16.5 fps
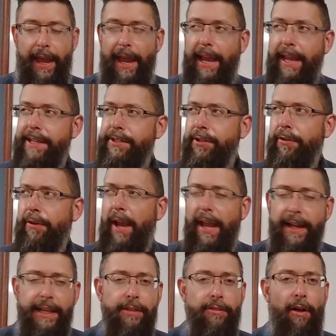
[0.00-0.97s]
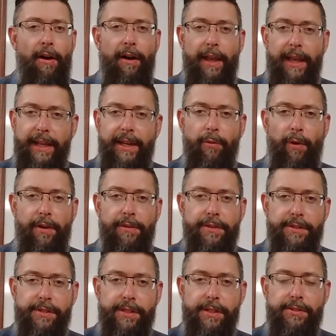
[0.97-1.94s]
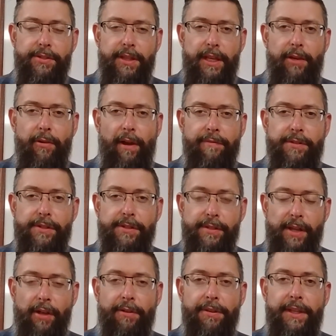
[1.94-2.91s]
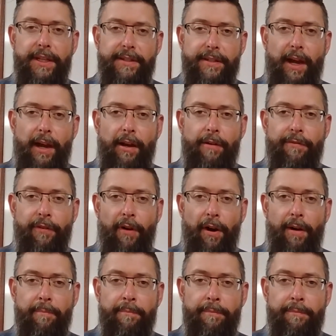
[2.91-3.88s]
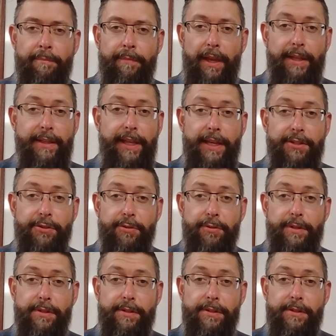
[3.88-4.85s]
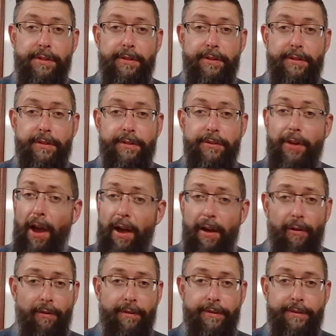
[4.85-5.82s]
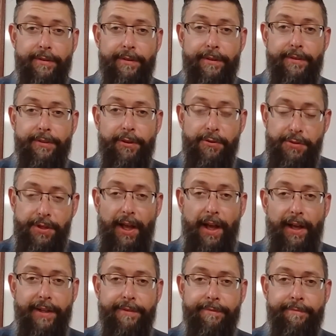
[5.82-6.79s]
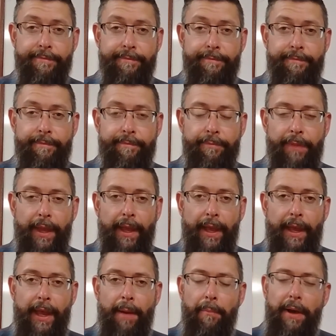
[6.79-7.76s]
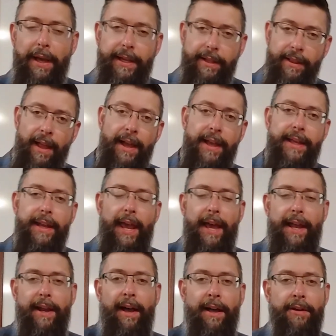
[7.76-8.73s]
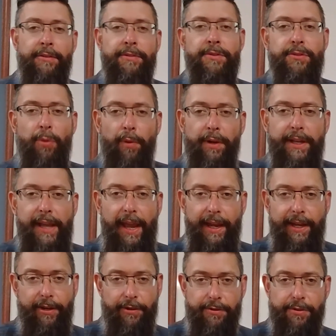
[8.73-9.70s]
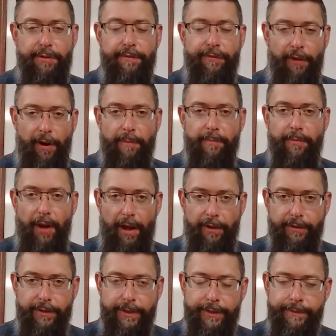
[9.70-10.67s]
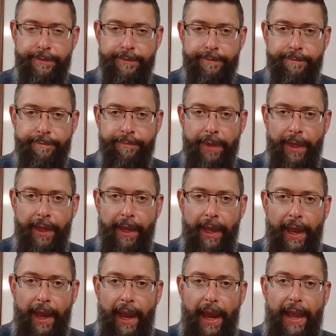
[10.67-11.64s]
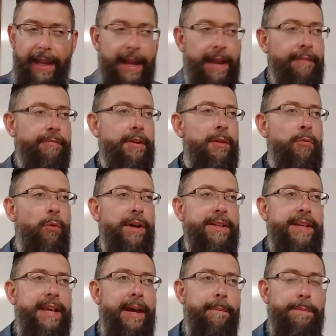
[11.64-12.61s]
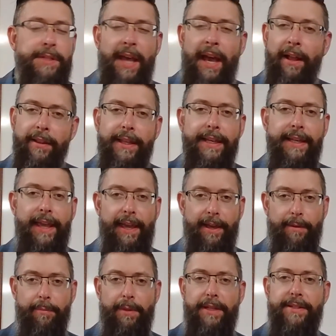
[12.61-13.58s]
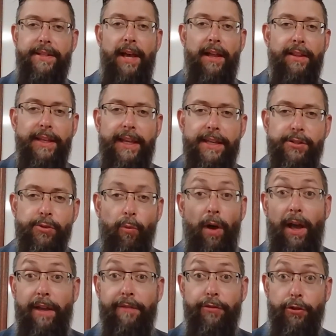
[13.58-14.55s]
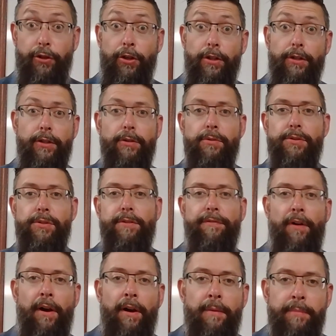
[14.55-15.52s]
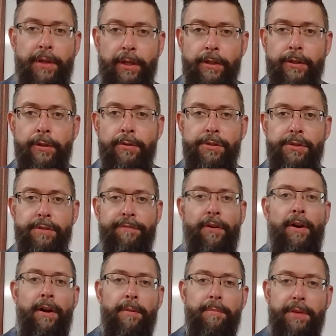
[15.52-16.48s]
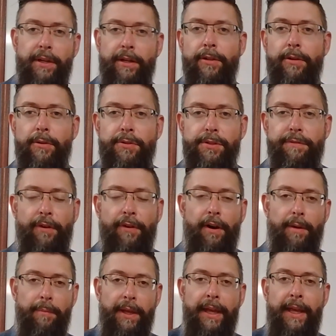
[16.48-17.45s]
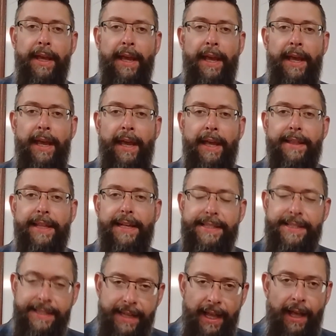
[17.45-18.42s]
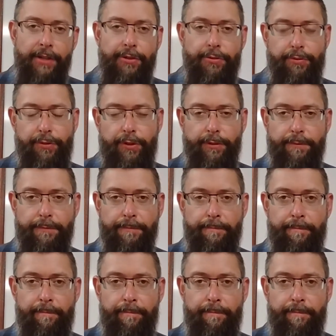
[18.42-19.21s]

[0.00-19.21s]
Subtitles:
Is there any law anywhere that says that you have to sell the entire farm? And the answer is no, there's not. My client had 120 acres of farm ground. And everyone kept telling him and telling his wife, you're going to lose the farm, you're going to lose the farm, you're going to lose the farm. That's not true.